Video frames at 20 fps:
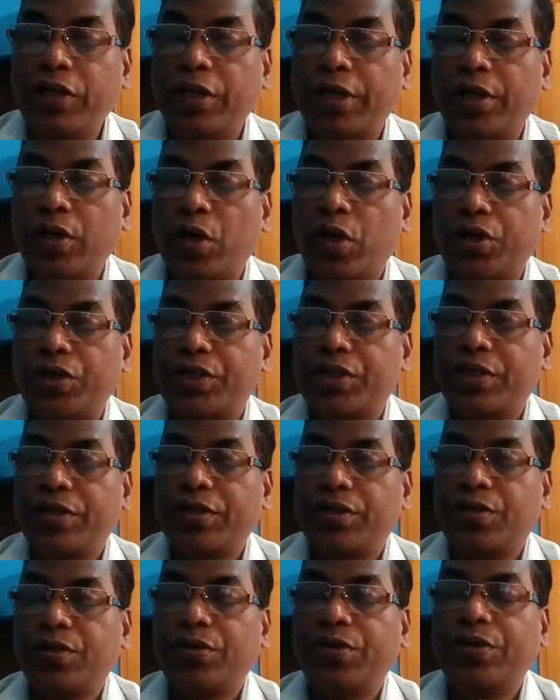lords.
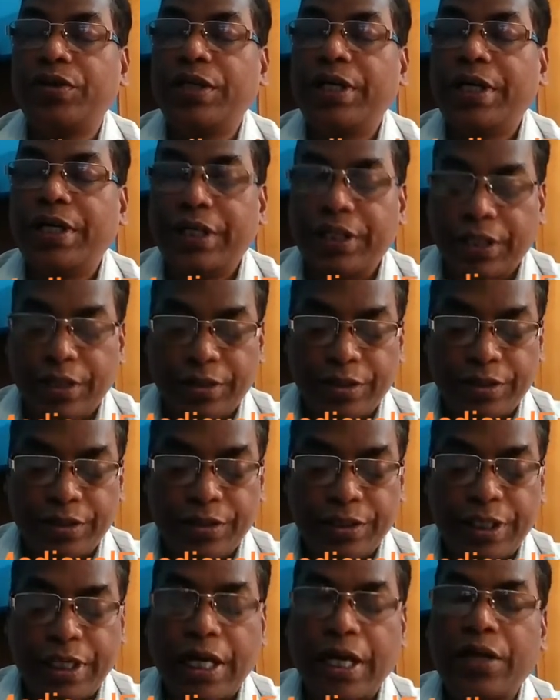So
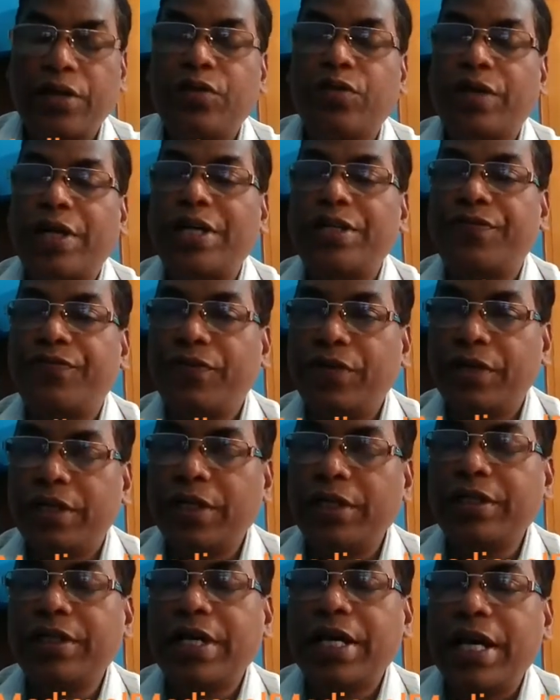they are known as
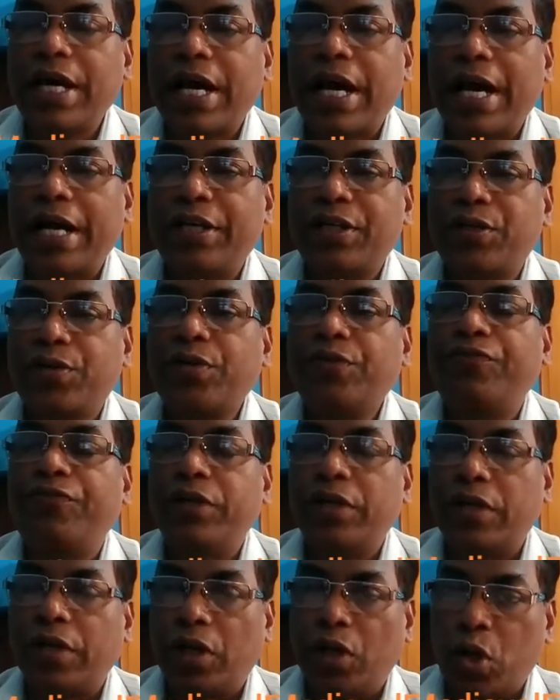feudal, and so
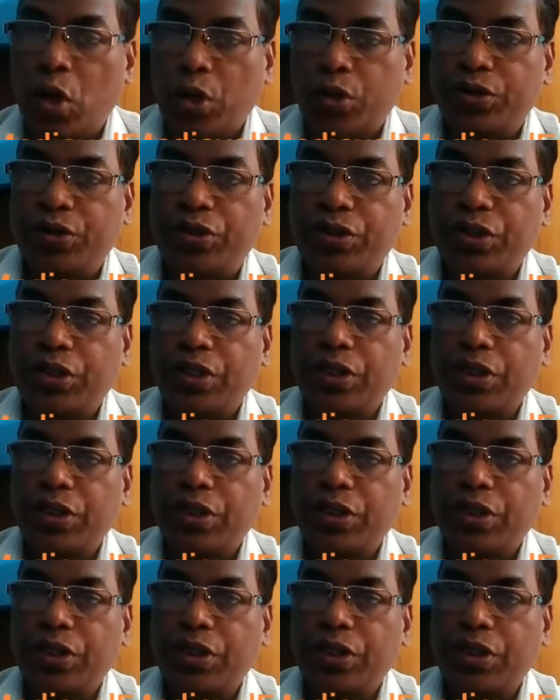feudal lords.